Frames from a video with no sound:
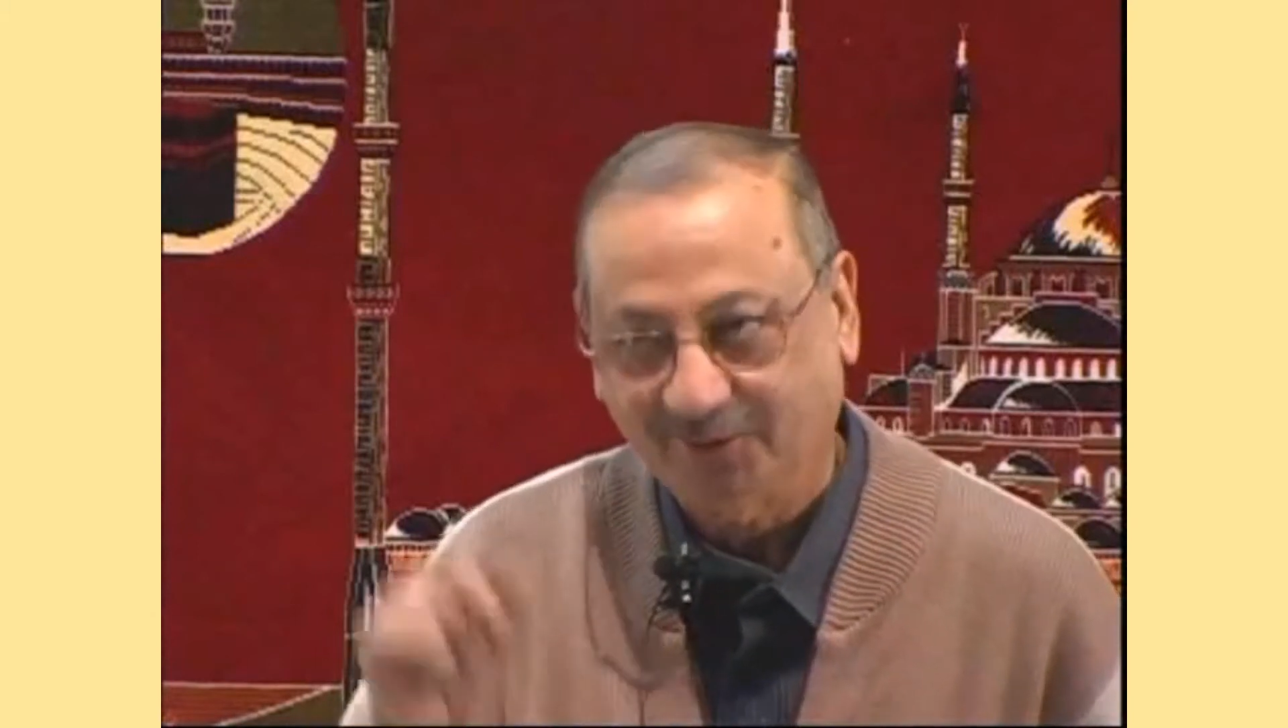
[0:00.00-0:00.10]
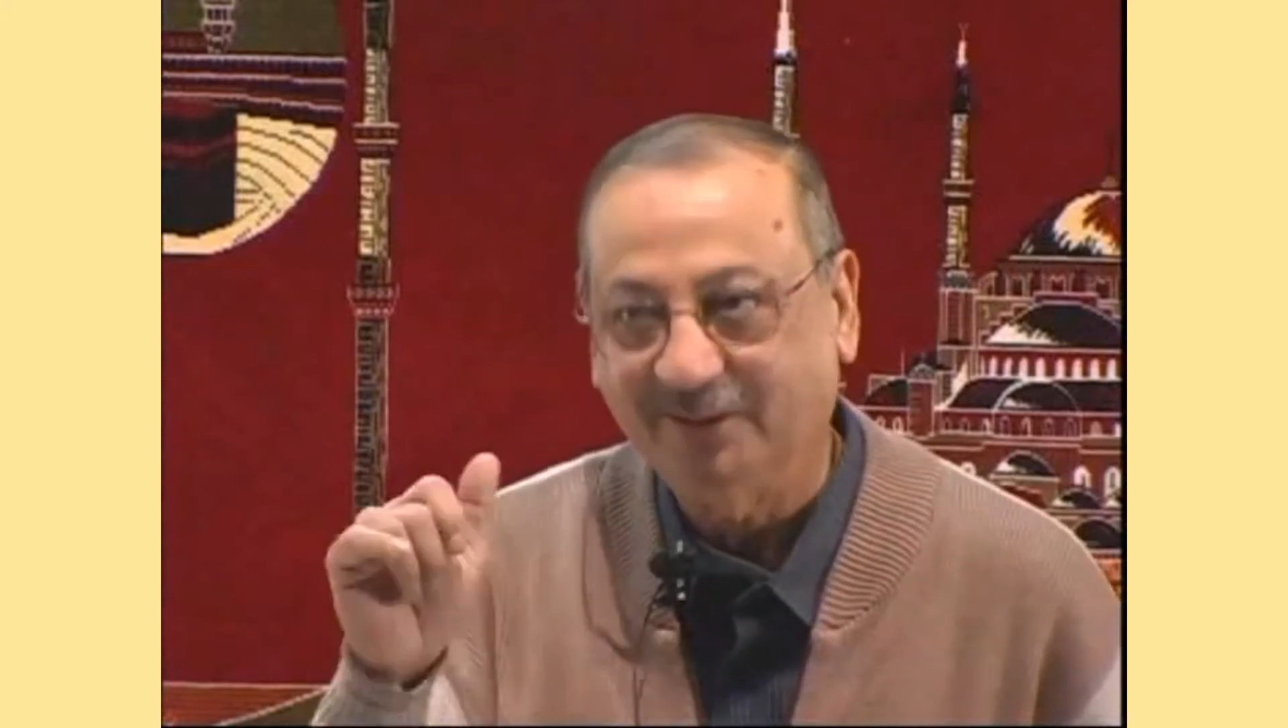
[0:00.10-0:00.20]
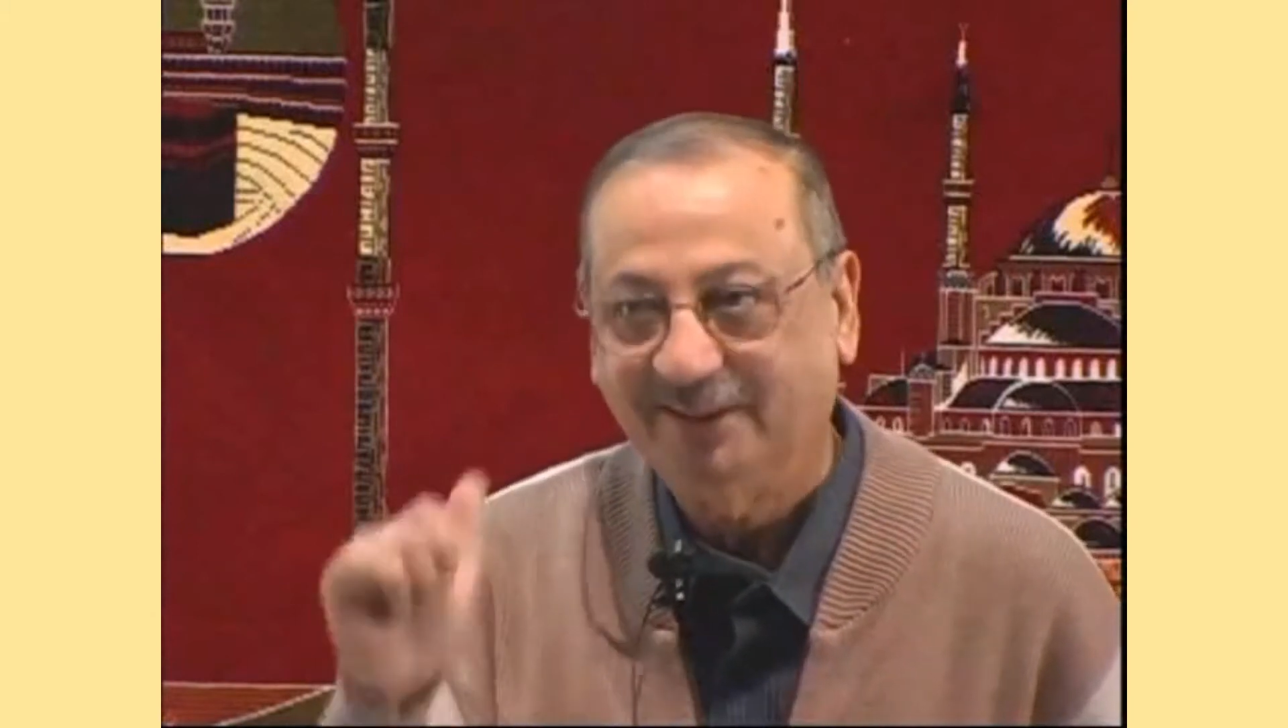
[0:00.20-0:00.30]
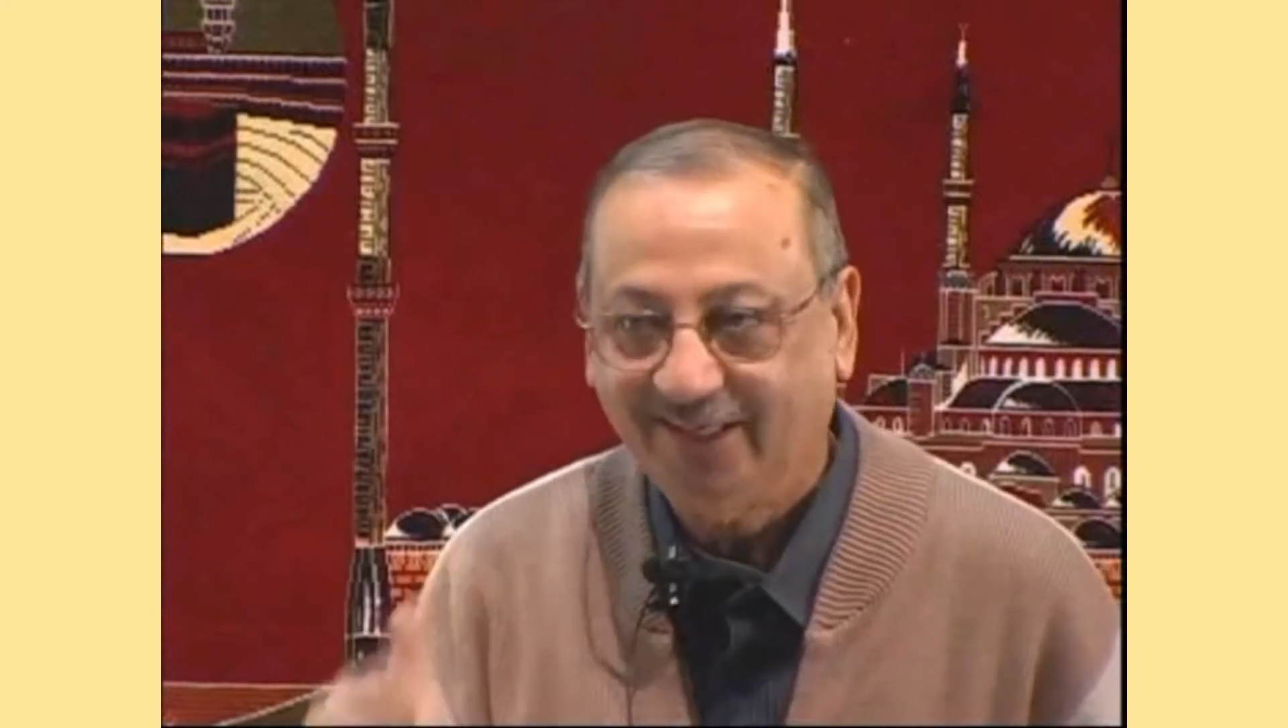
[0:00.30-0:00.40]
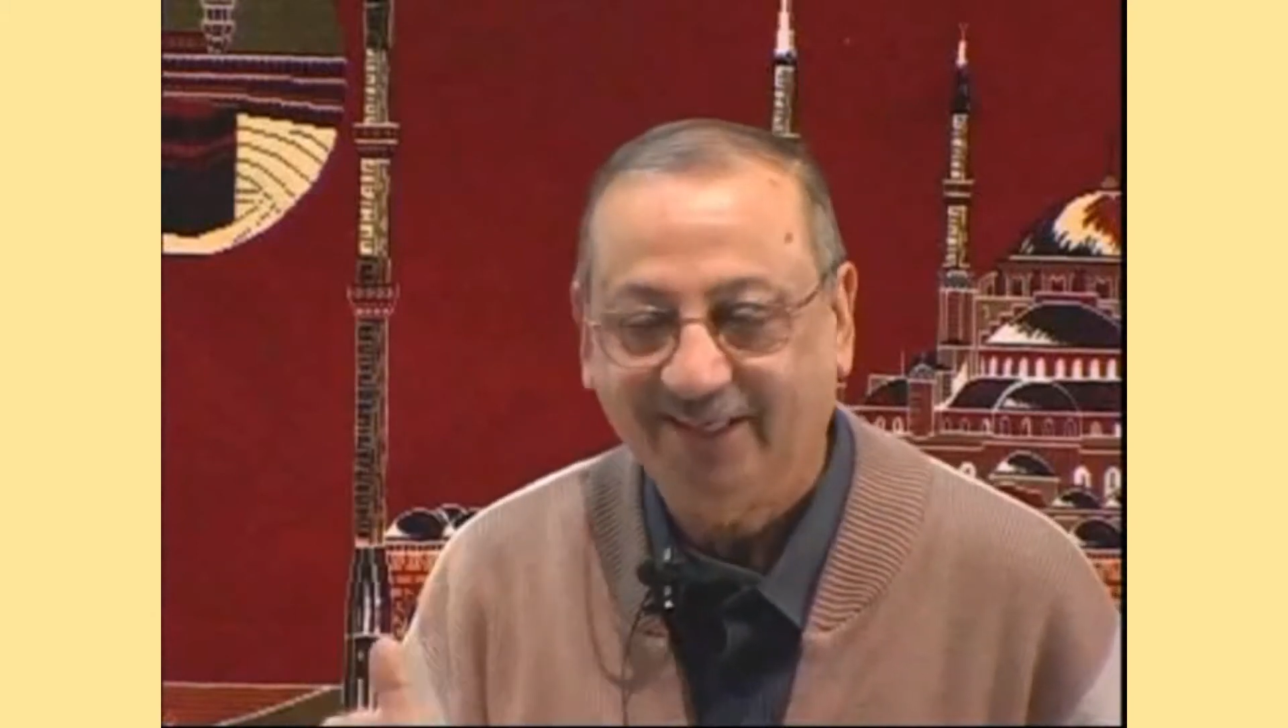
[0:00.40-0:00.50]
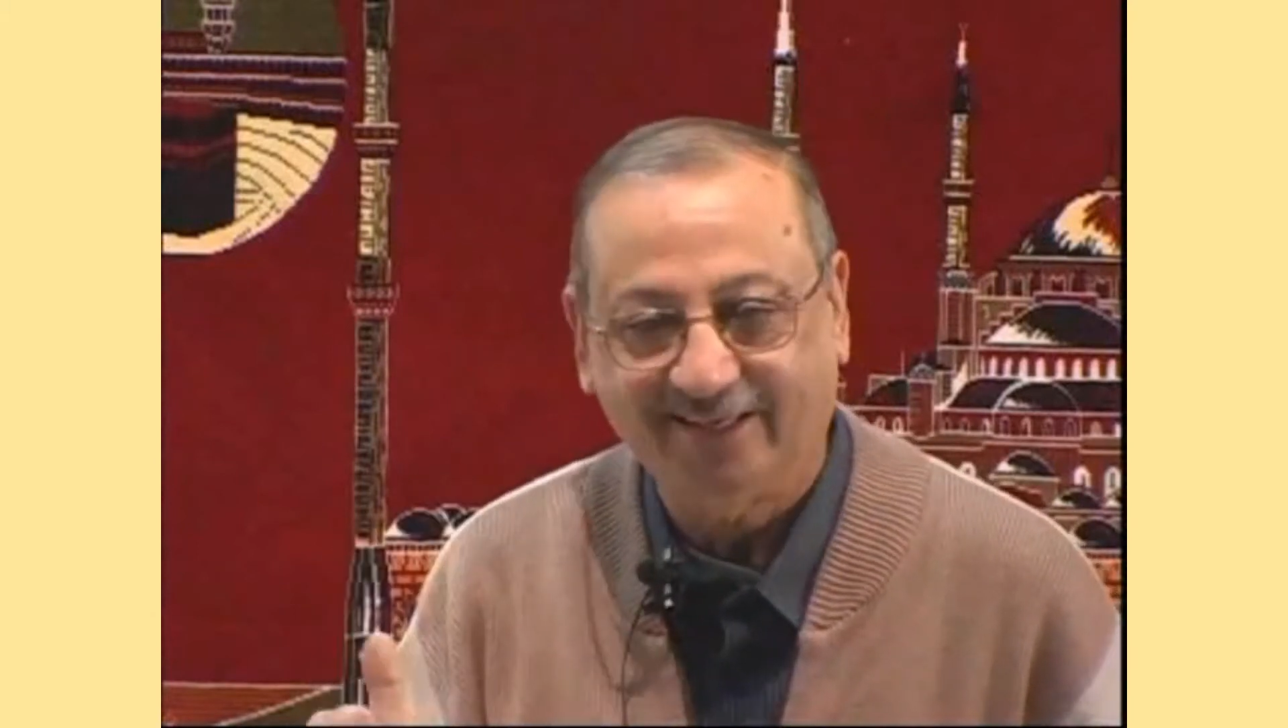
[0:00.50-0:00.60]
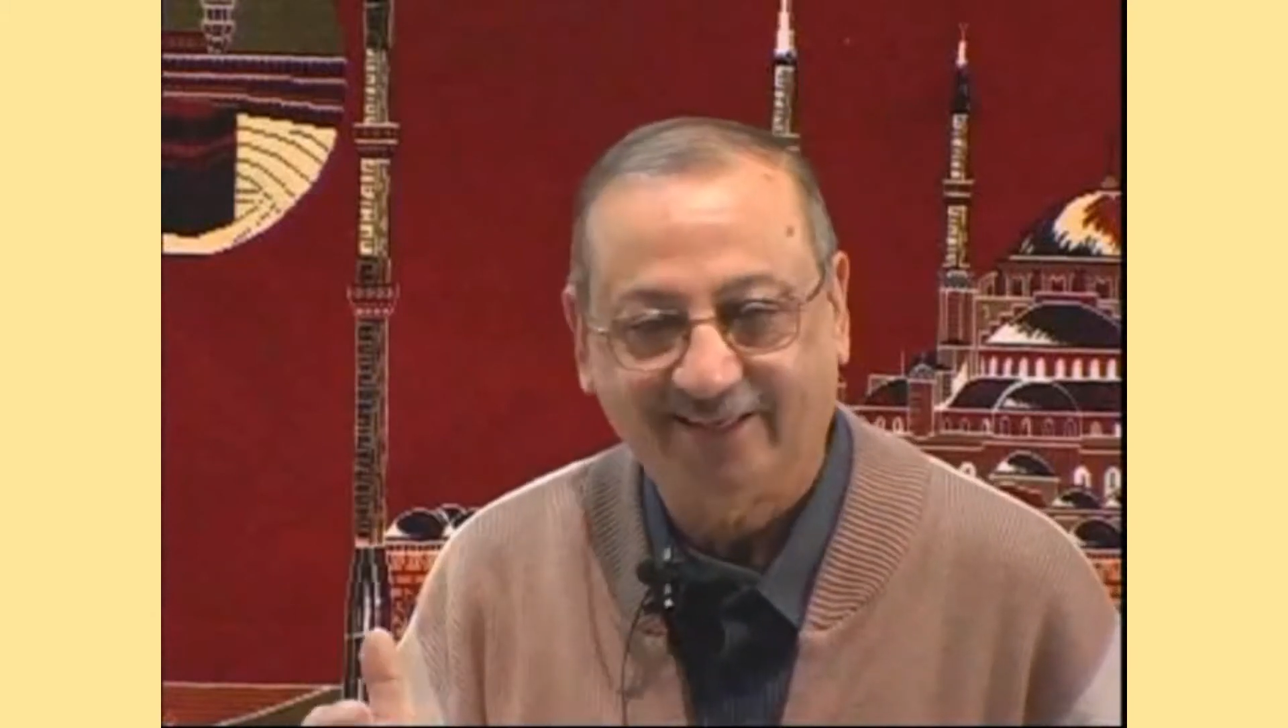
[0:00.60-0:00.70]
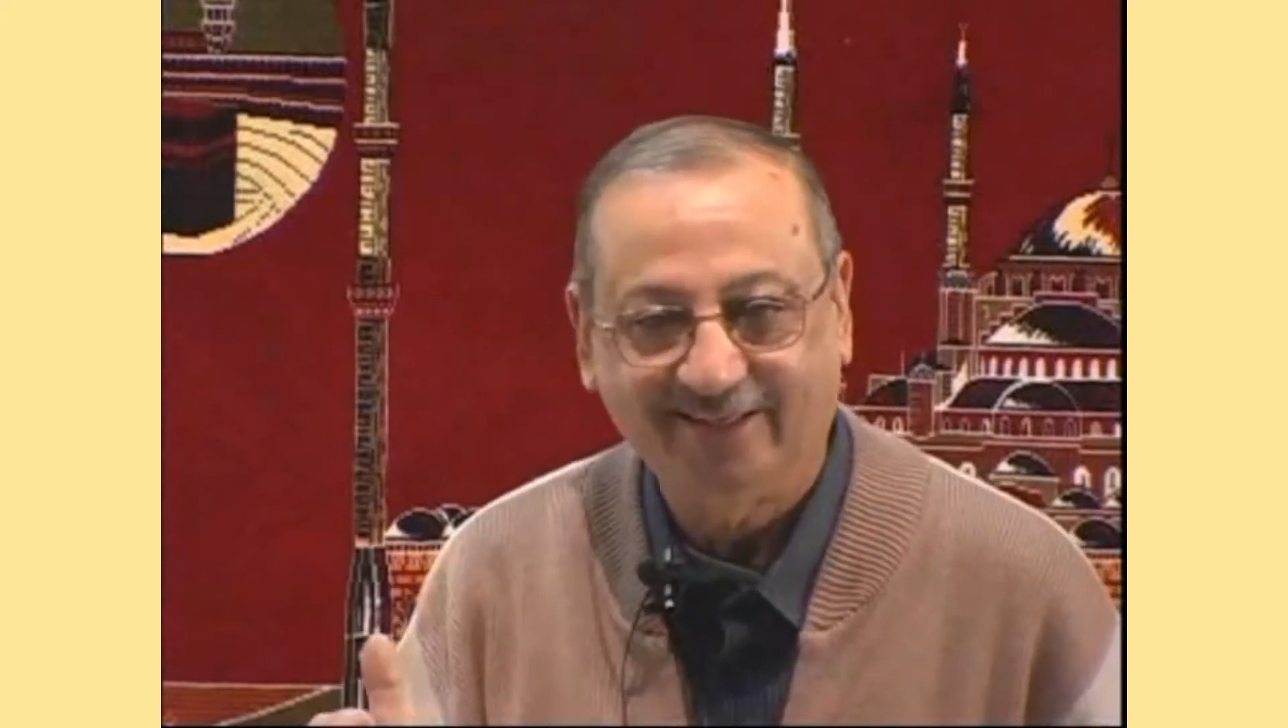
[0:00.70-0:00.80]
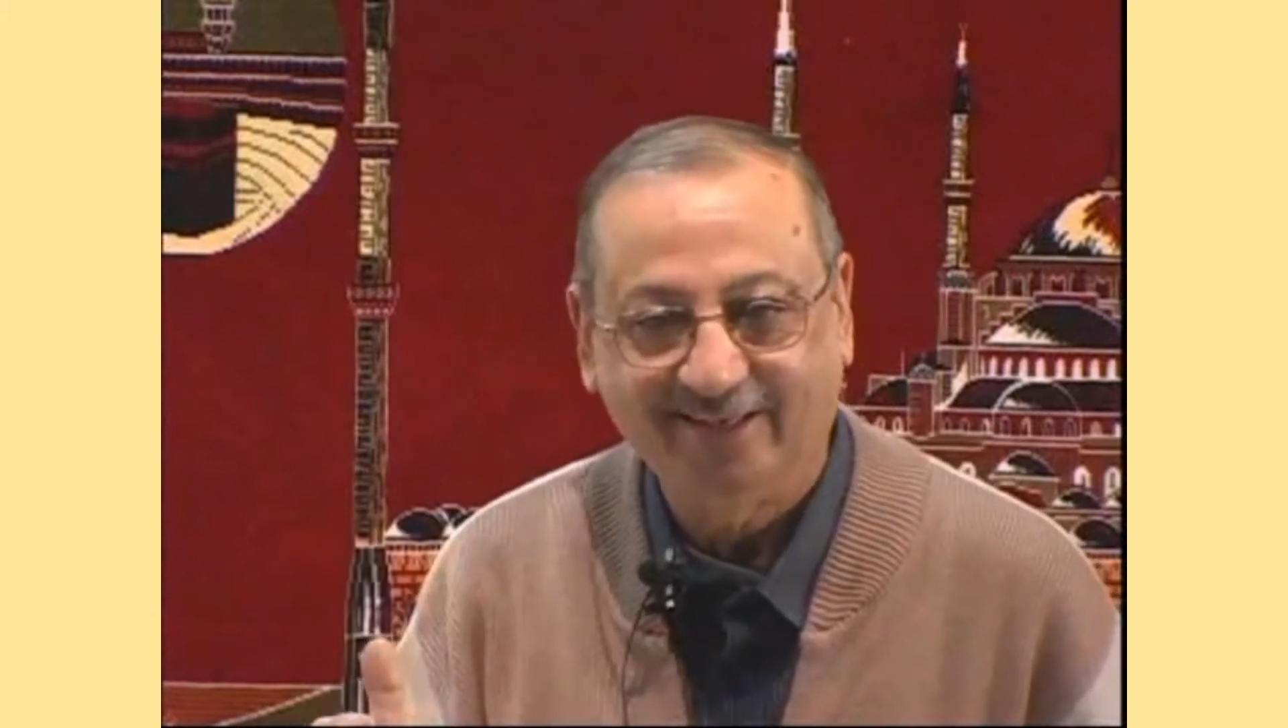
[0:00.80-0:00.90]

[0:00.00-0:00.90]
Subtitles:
we did it,